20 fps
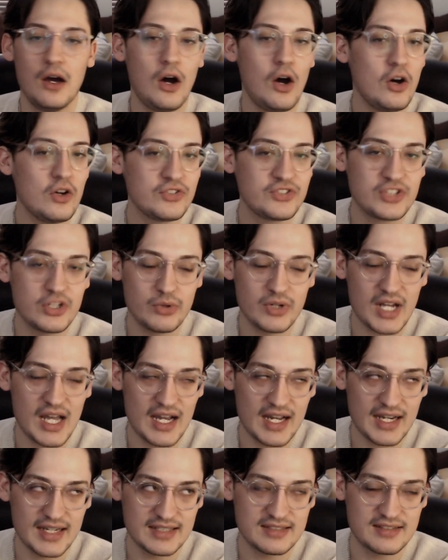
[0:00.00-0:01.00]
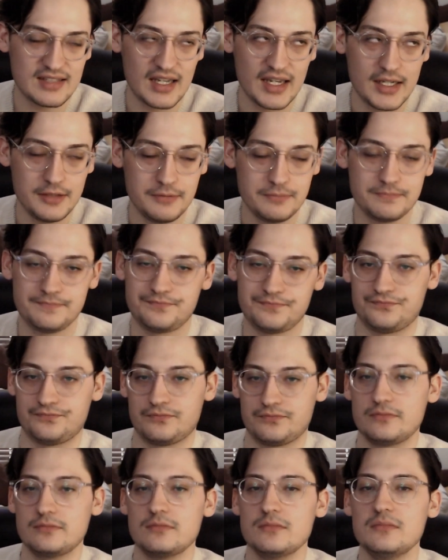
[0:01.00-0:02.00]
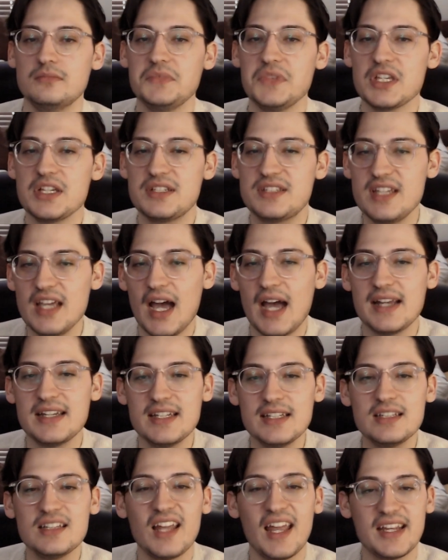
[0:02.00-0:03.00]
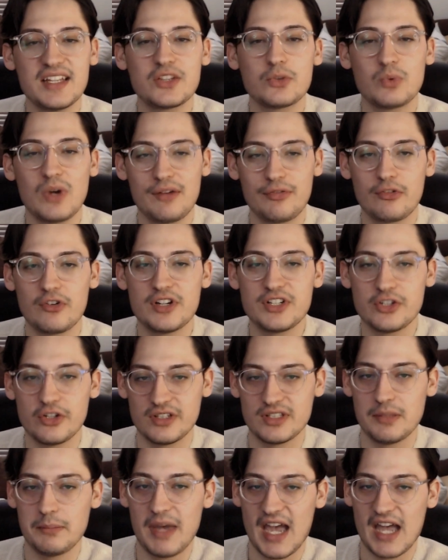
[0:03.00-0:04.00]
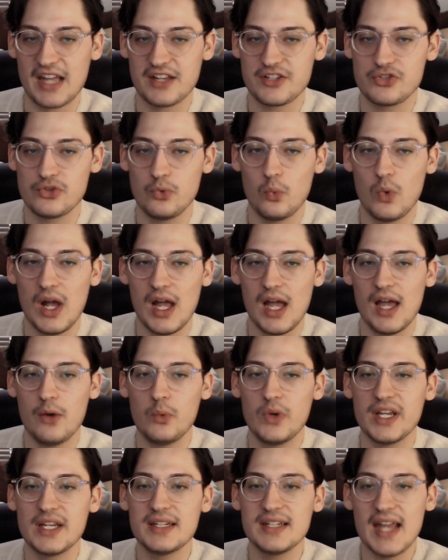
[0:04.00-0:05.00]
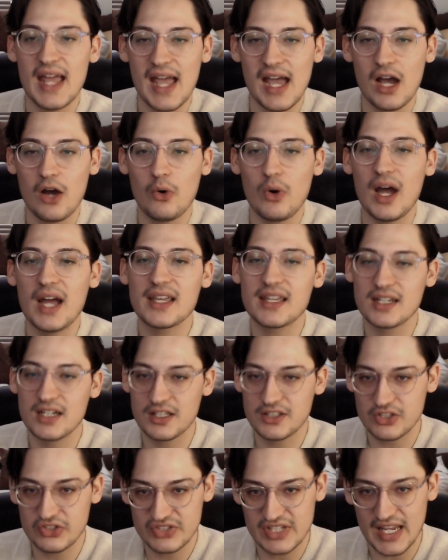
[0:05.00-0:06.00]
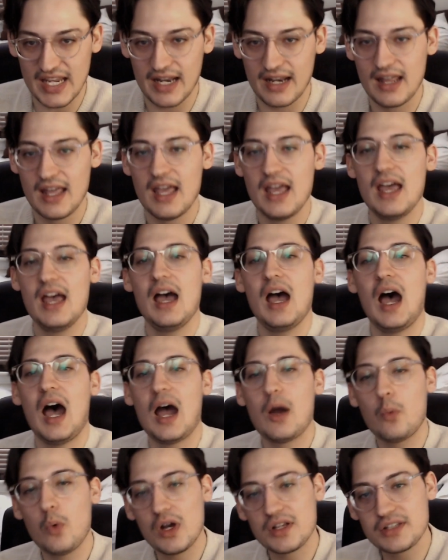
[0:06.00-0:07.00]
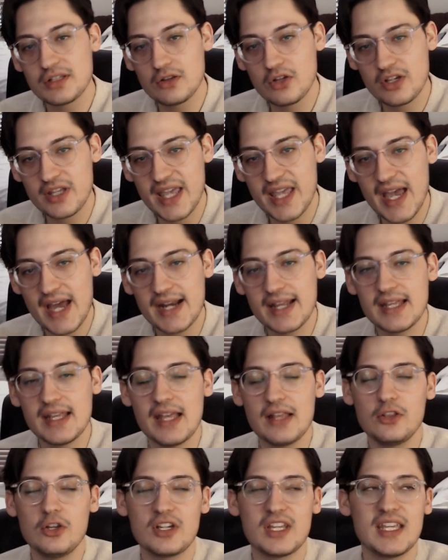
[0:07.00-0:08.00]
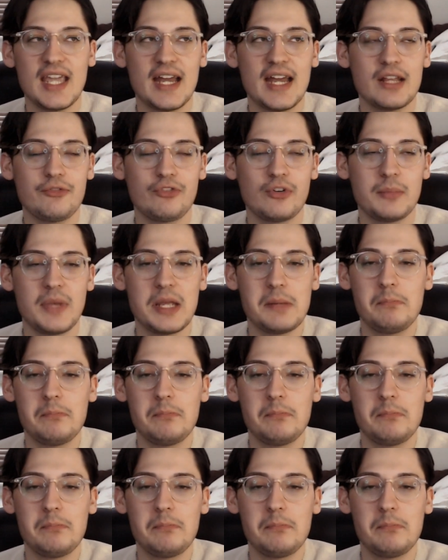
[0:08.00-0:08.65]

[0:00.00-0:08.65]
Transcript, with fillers: Also, in hindsight, I didn't like the referee during the match, when now I can understand. I wasn't look at it looking at it from a